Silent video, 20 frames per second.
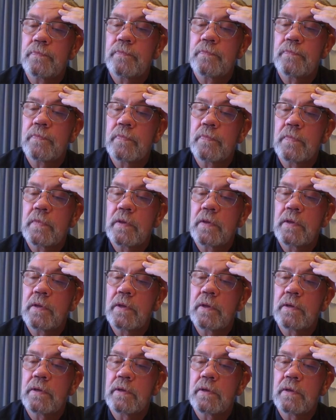
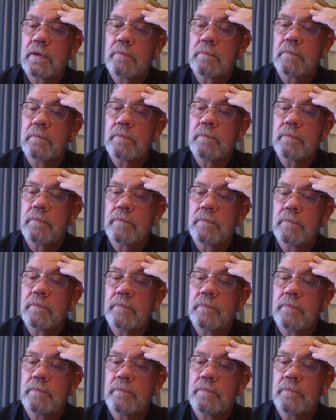
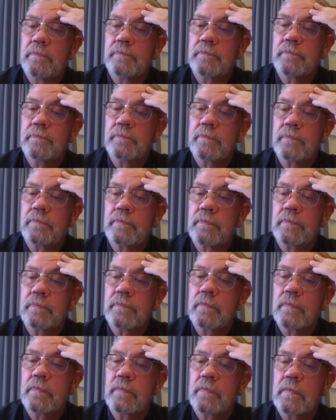
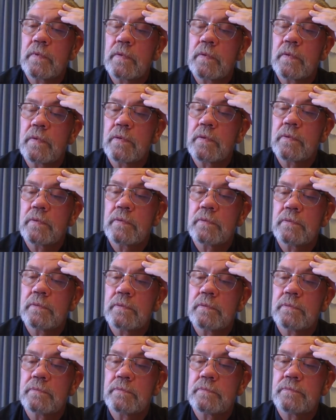
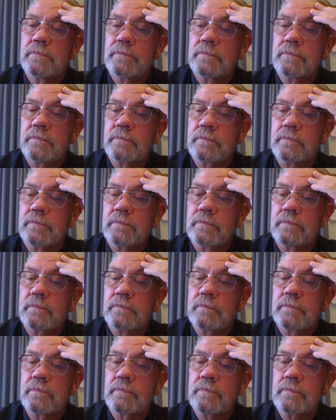
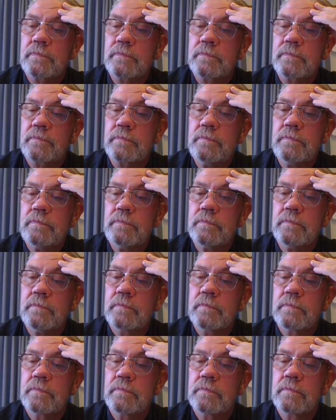
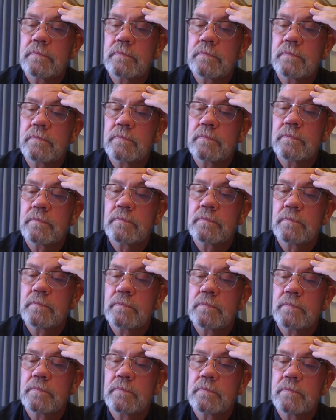
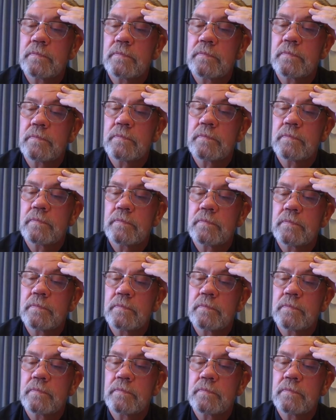No one is speaking in this clip.